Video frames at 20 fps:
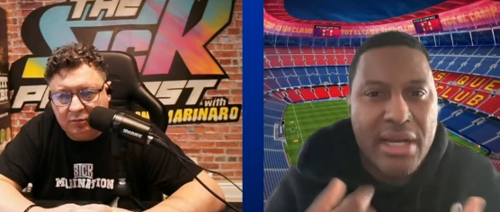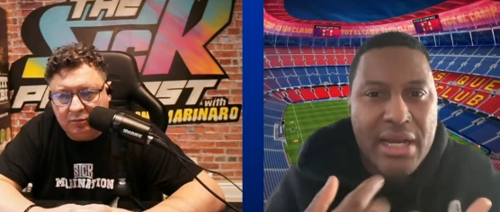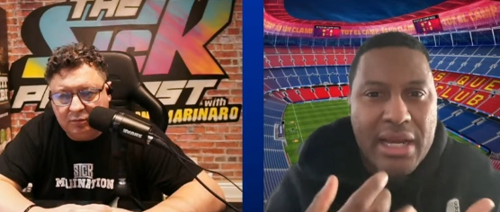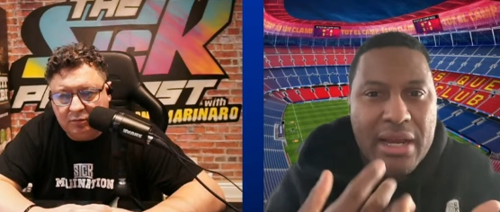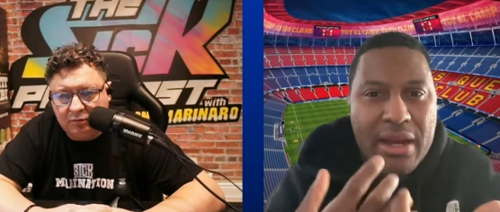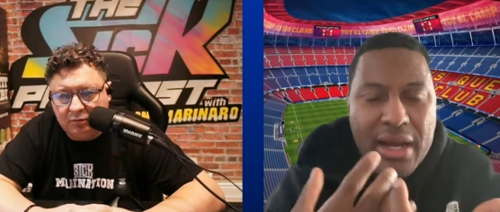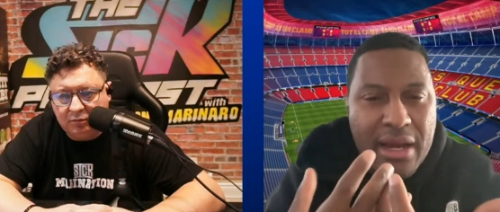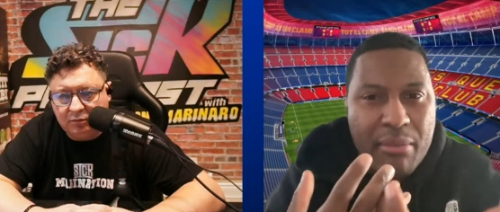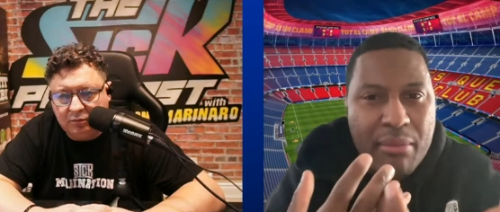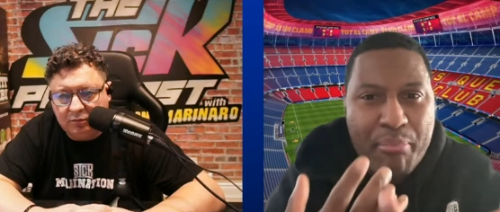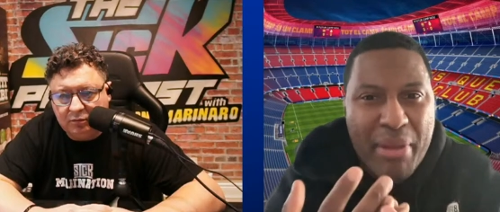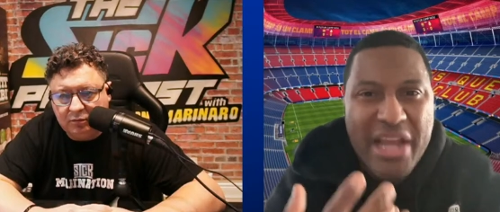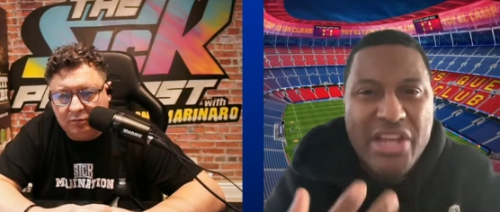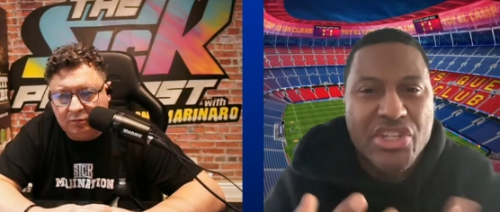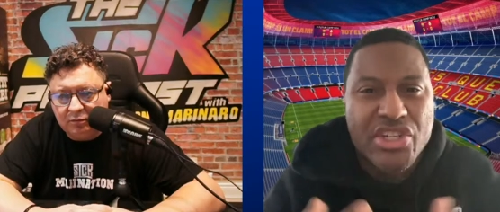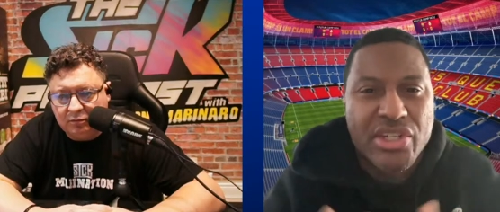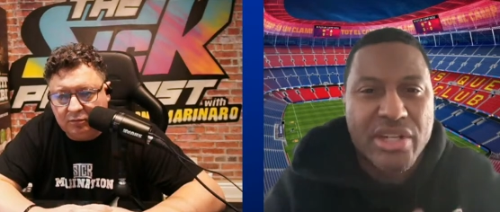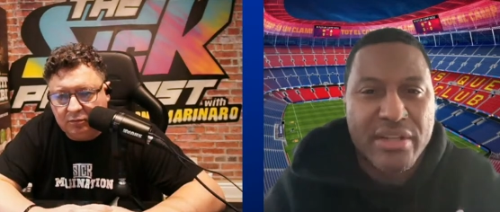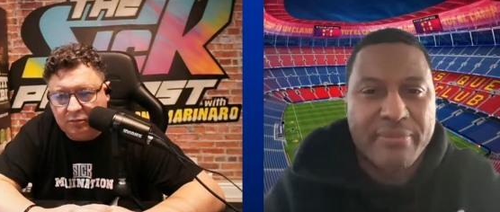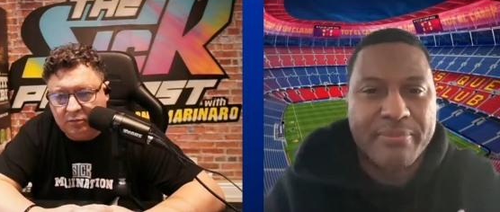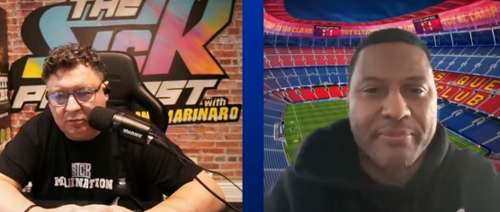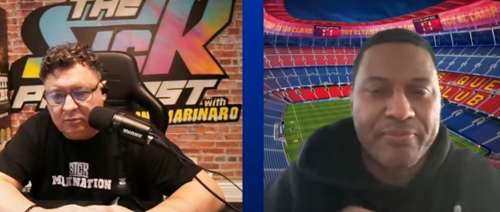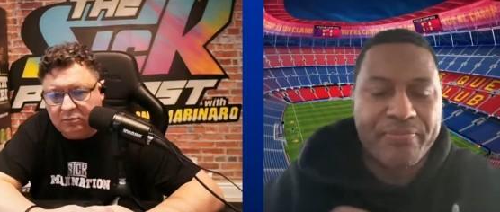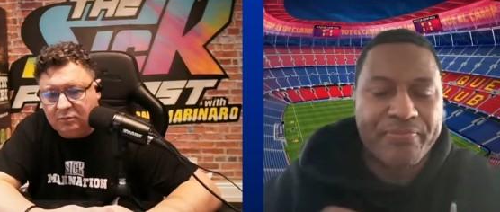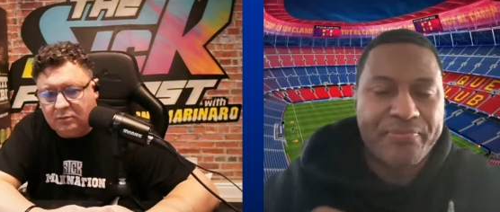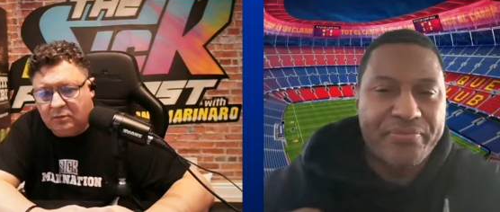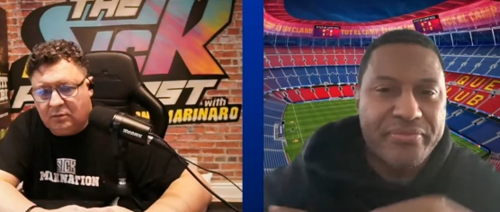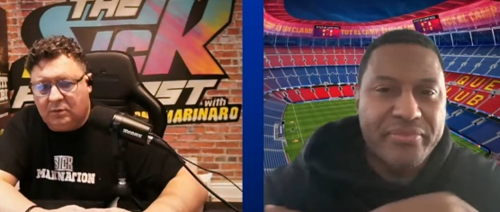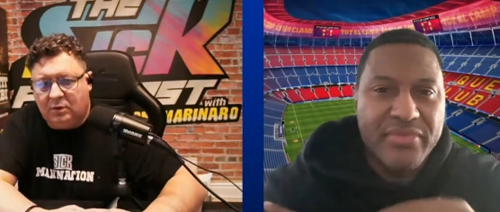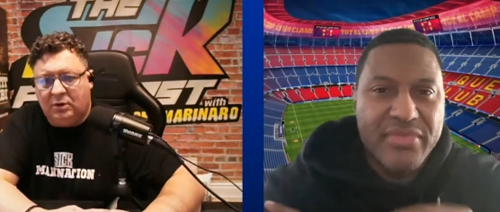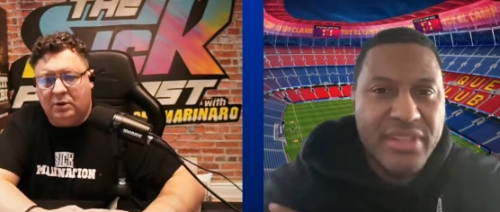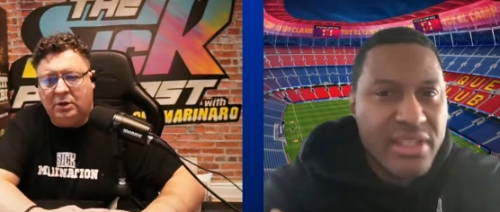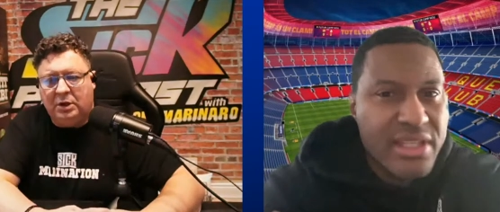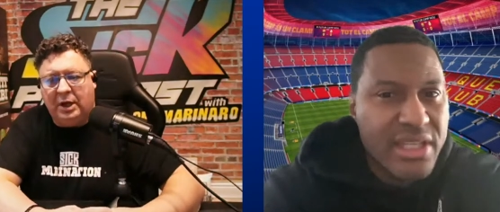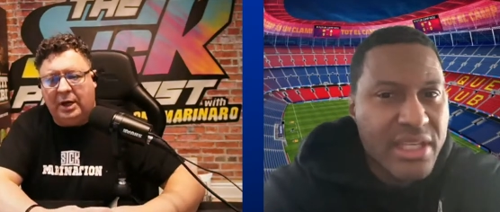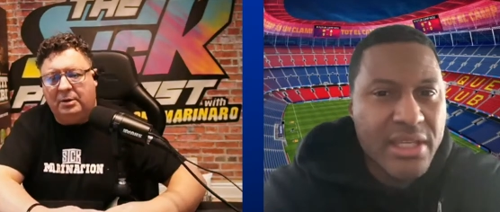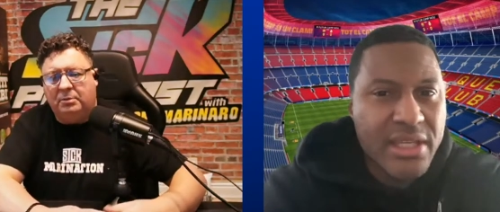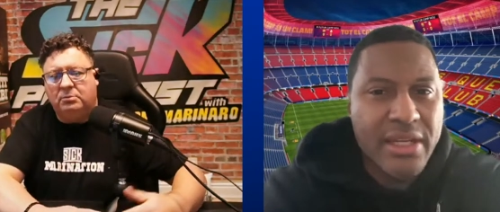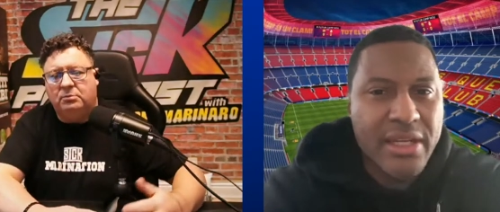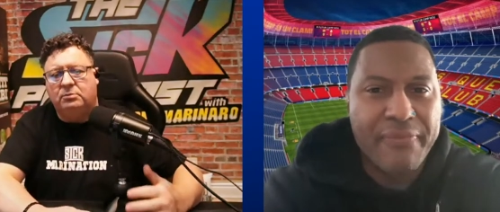Speaker 1: I, am passionate."
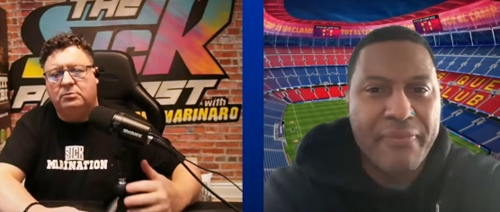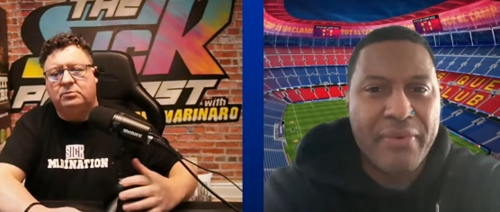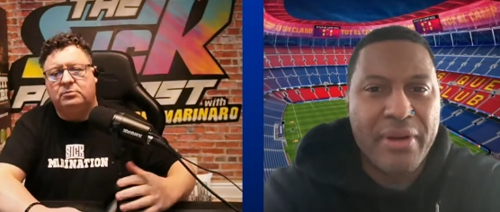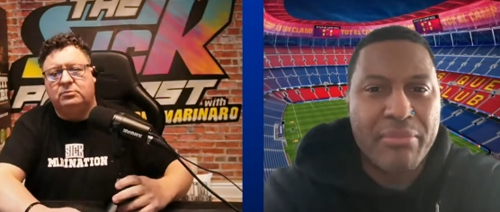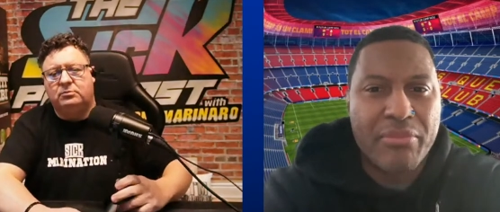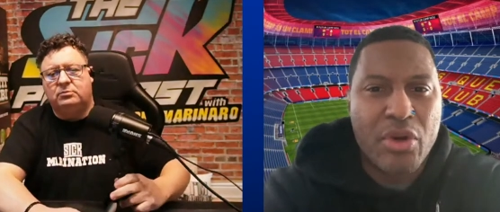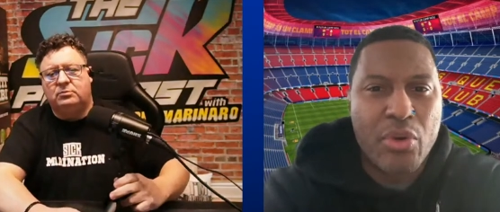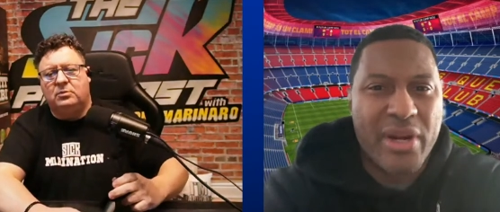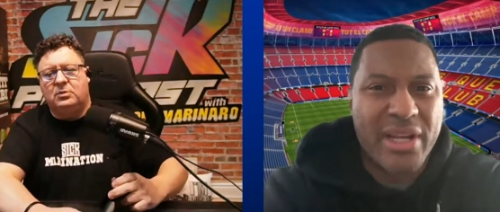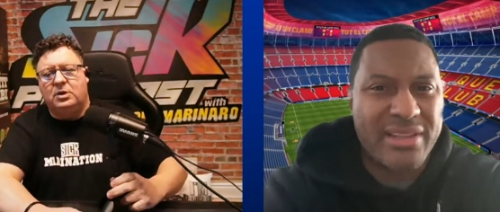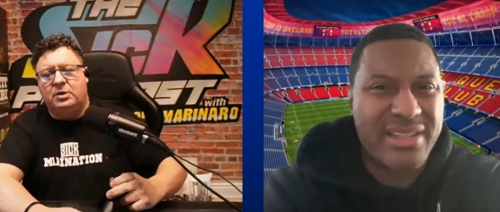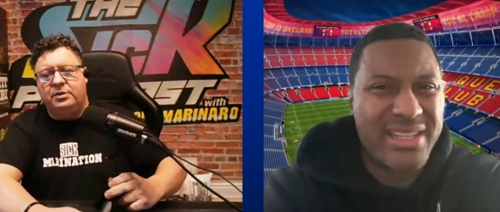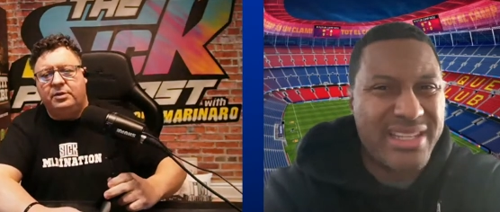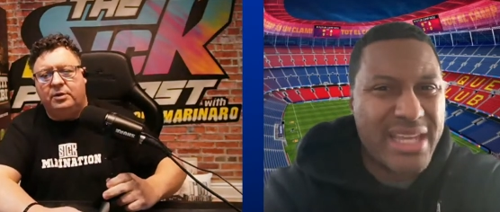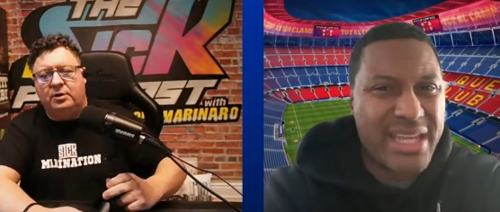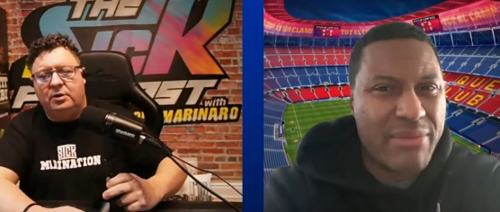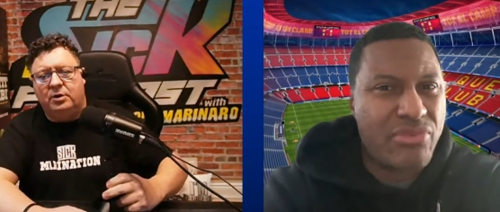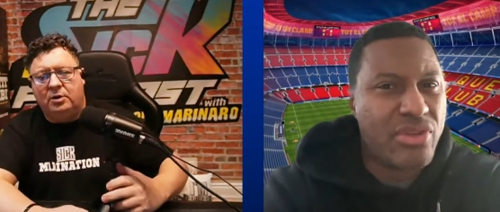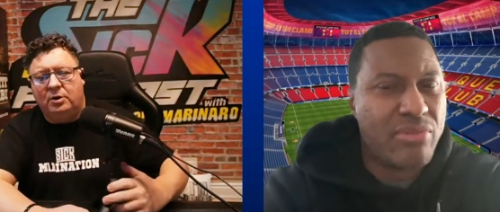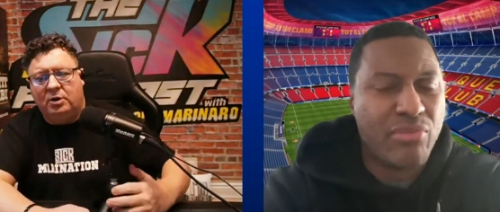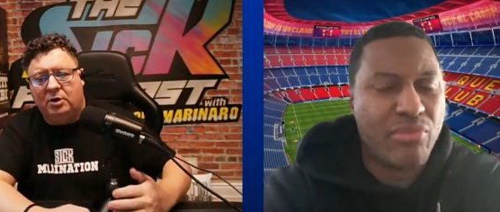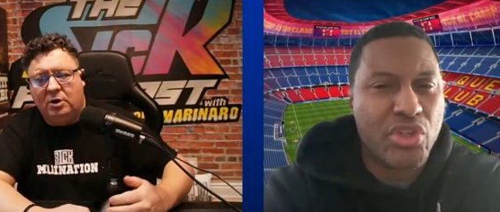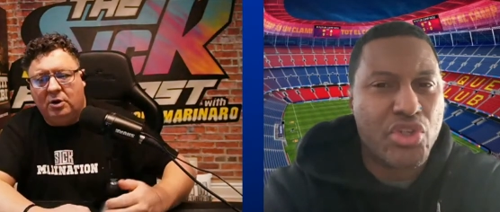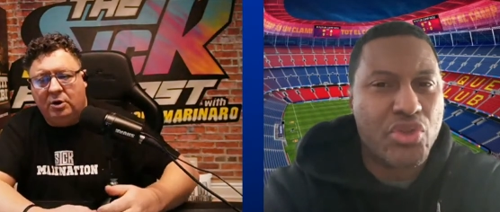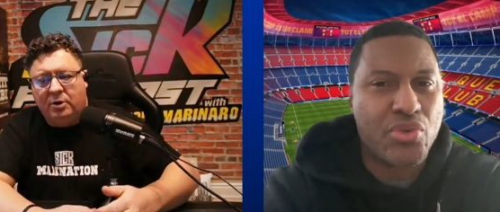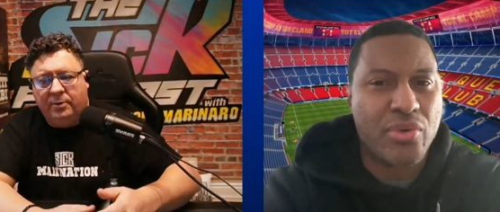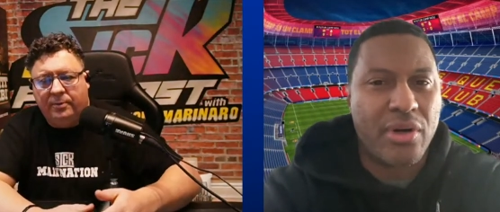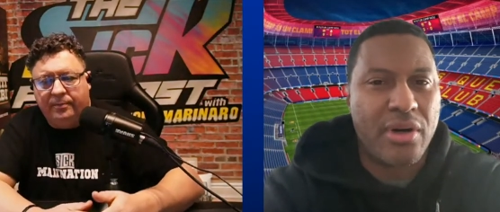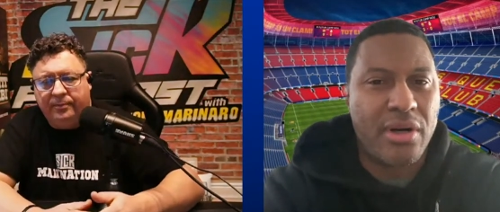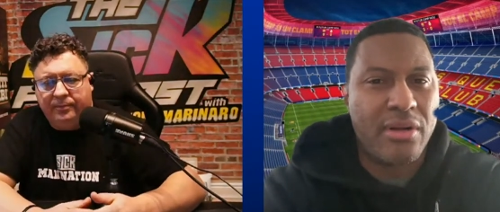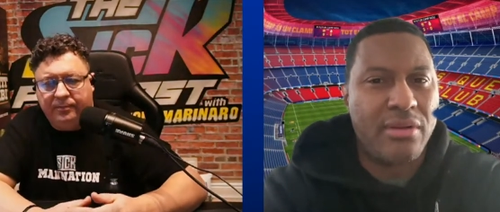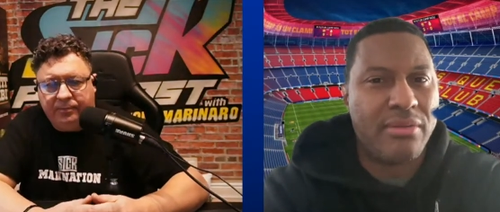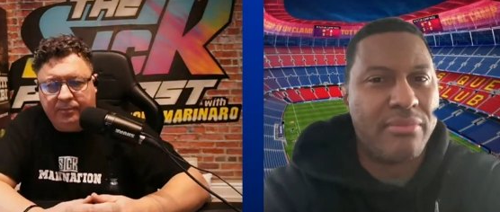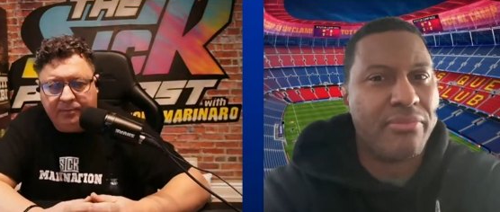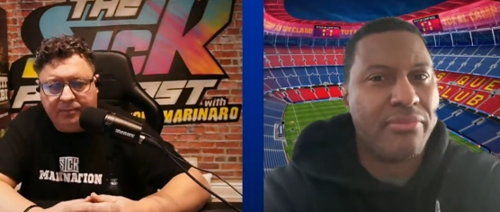Yeah, if I'm correct. He came to Montreal